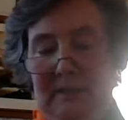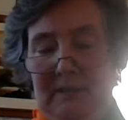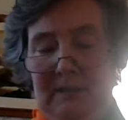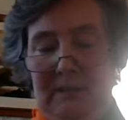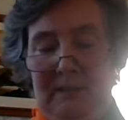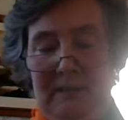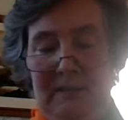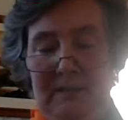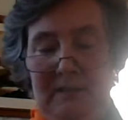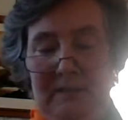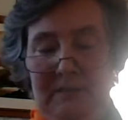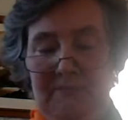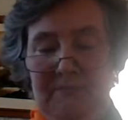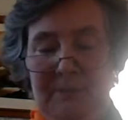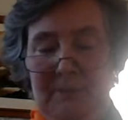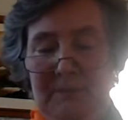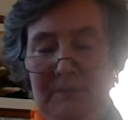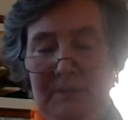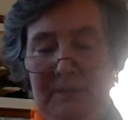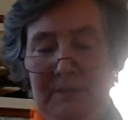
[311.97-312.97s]
because the
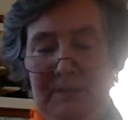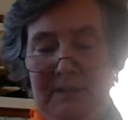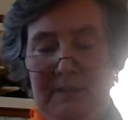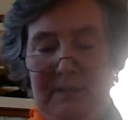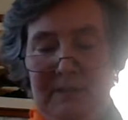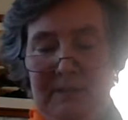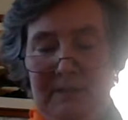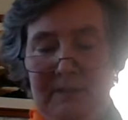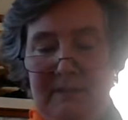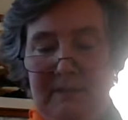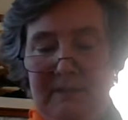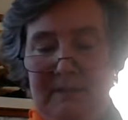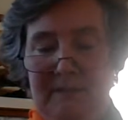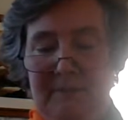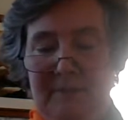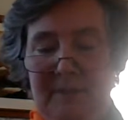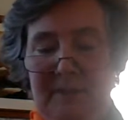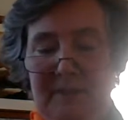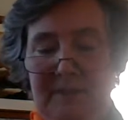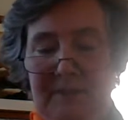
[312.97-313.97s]
ribbons
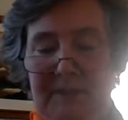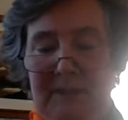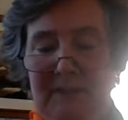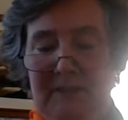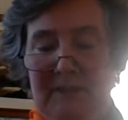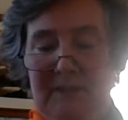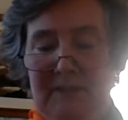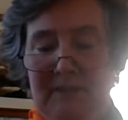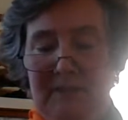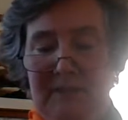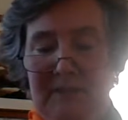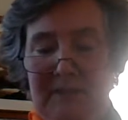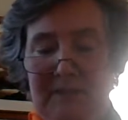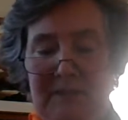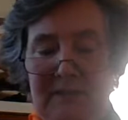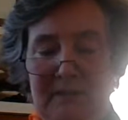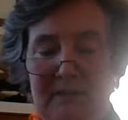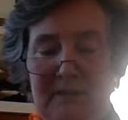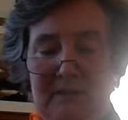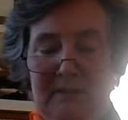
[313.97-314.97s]
might be harder
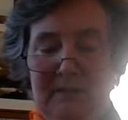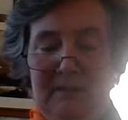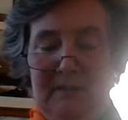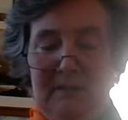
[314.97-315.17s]
to